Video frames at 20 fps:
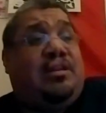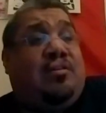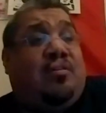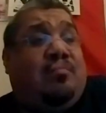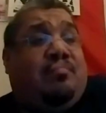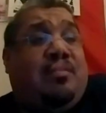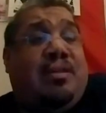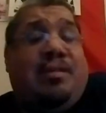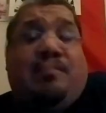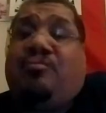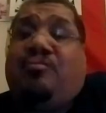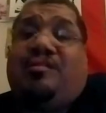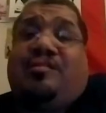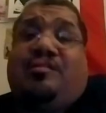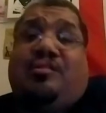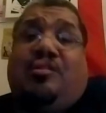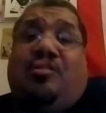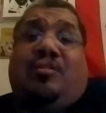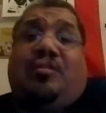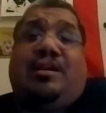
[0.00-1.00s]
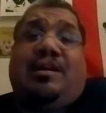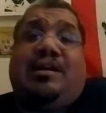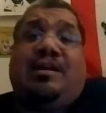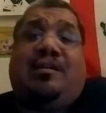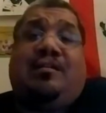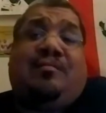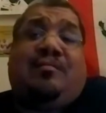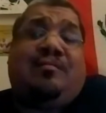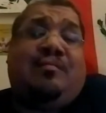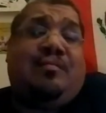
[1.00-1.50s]
People in
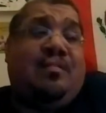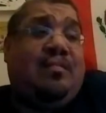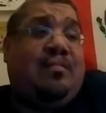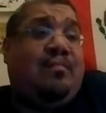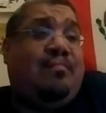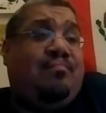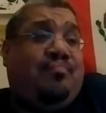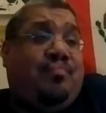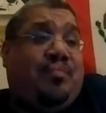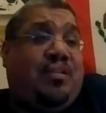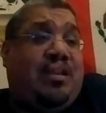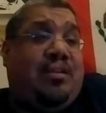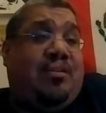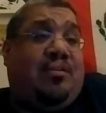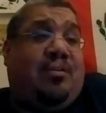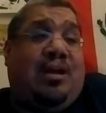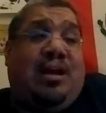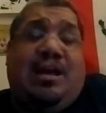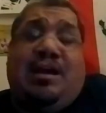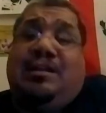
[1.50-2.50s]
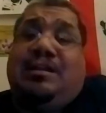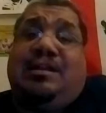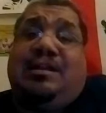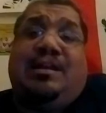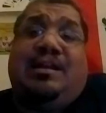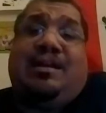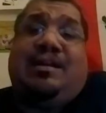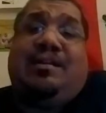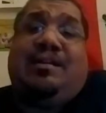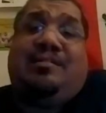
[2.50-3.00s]
SoCal.
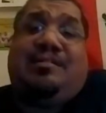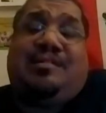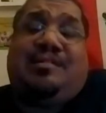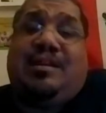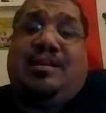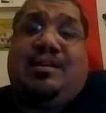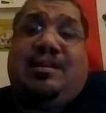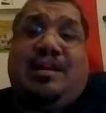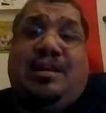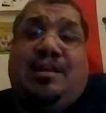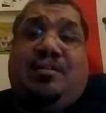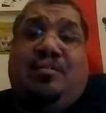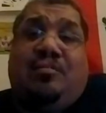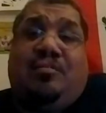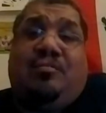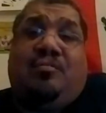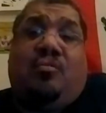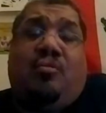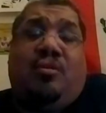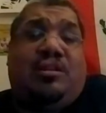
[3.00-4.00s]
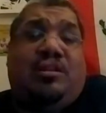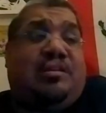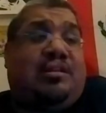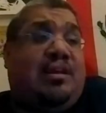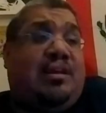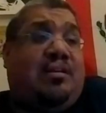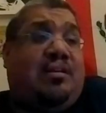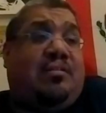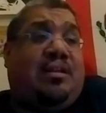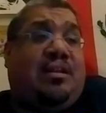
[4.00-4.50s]
LA, San Diego, Orange
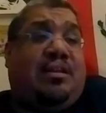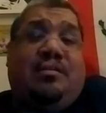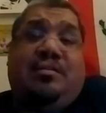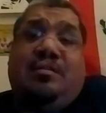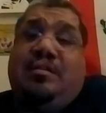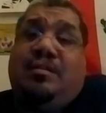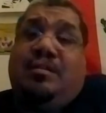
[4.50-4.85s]
County,